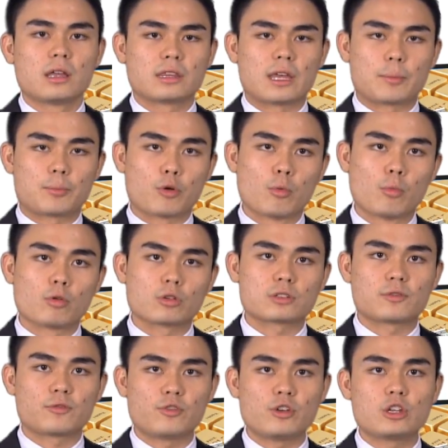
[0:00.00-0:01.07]
that
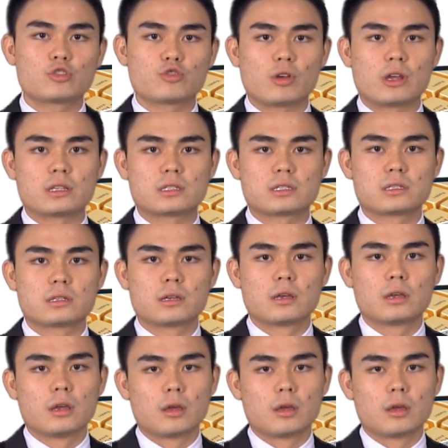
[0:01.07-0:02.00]
promotes free trades